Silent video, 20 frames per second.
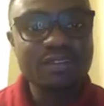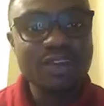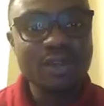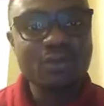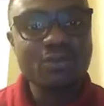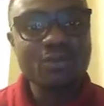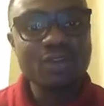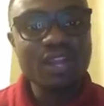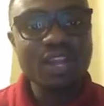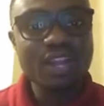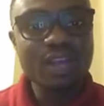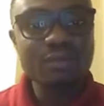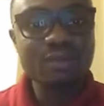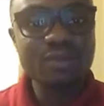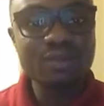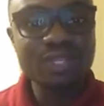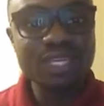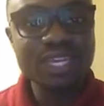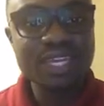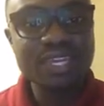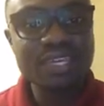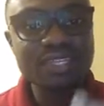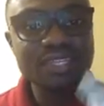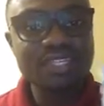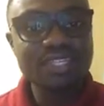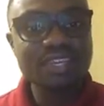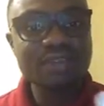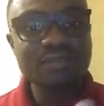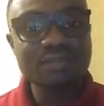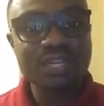I walk up to the
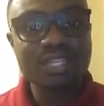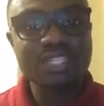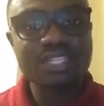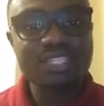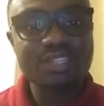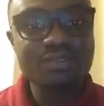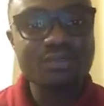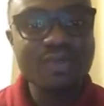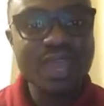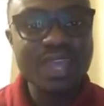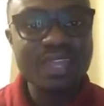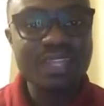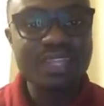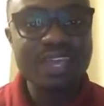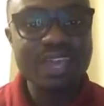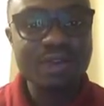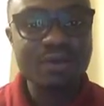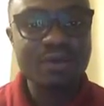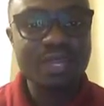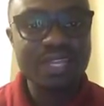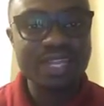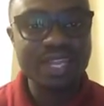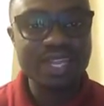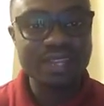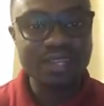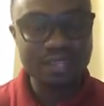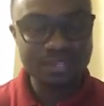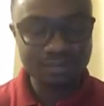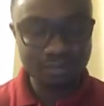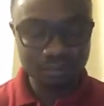ATM machine right now and
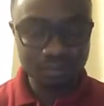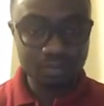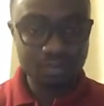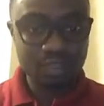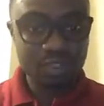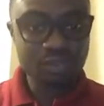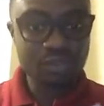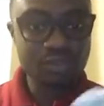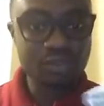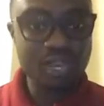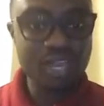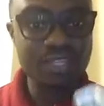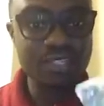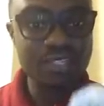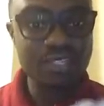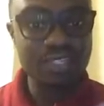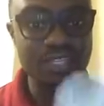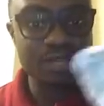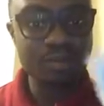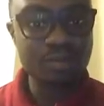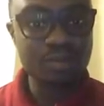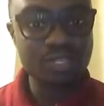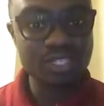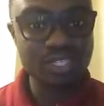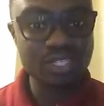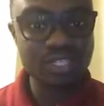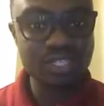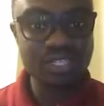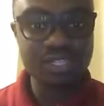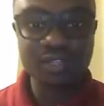I try to
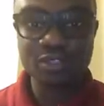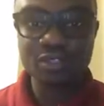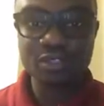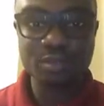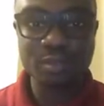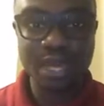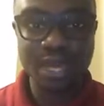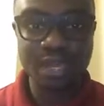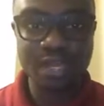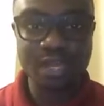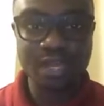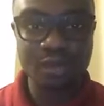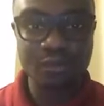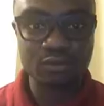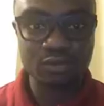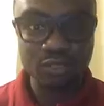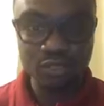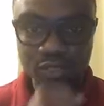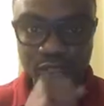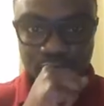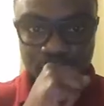deposit it into my account,